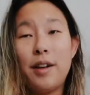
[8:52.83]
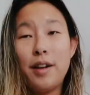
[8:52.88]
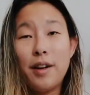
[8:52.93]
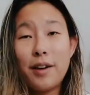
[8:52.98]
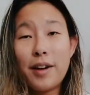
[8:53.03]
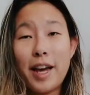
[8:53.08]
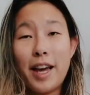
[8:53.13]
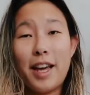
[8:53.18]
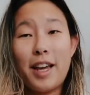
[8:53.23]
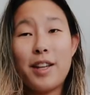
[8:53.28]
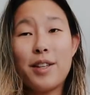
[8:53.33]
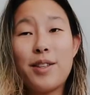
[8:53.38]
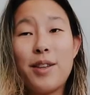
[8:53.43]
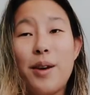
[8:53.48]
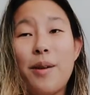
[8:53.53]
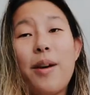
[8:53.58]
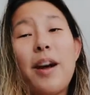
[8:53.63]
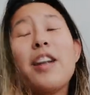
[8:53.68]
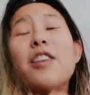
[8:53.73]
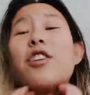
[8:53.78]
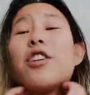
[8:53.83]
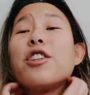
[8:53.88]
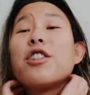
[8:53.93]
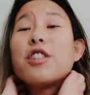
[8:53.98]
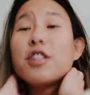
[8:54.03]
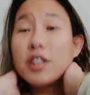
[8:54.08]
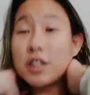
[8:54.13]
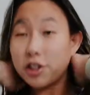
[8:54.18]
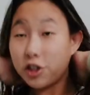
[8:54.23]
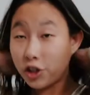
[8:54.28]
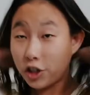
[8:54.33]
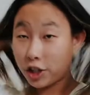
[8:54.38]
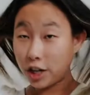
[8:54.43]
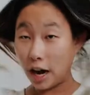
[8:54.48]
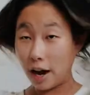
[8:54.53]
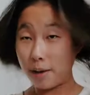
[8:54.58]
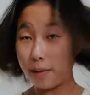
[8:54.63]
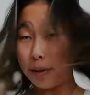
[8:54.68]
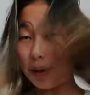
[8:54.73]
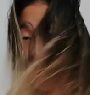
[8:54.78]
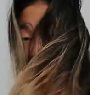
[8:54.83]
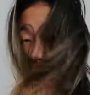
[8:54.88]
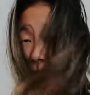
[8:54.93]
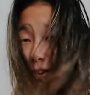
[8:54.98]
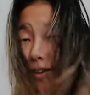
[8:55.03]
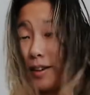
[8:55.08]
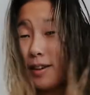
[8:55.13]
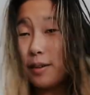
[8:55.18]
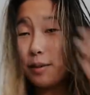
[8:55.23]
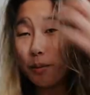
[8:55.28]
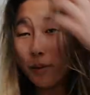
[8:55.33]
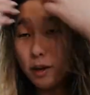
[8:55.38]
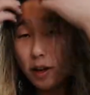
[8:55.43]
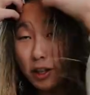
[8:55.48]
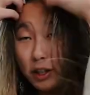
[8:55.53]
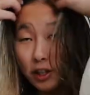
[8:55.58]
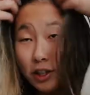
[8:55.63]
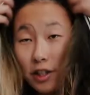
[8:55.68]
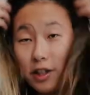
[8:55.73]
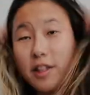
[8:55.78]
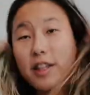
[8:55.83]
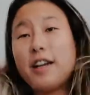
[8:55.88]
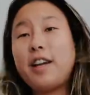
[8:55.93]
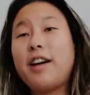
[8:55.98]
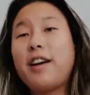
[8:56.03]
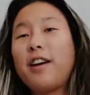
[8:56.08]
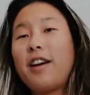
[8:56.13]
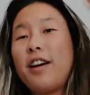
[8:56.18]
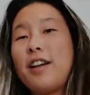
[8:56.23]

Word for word: Okay, so I just showered, washed the hair.